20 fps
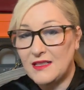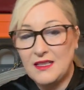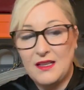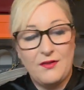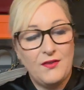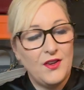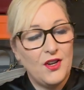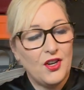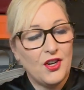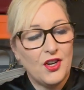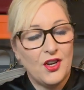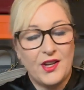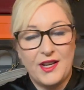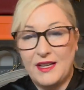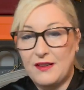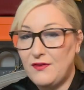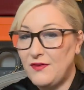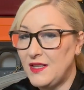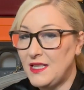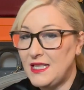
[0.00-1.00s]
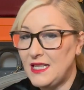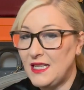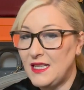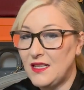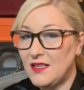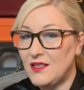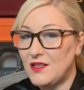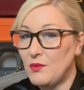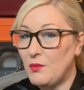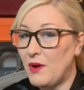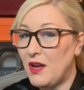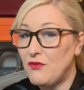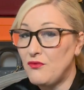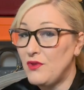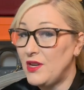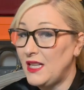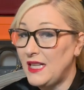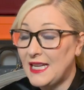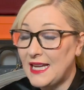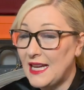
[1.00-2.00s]
If you're going out for dinner somewhere
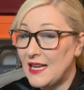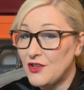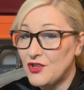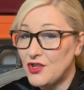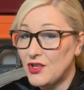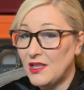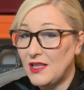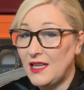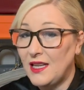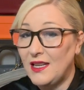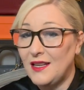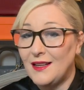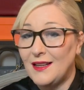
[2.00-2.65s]
really casually,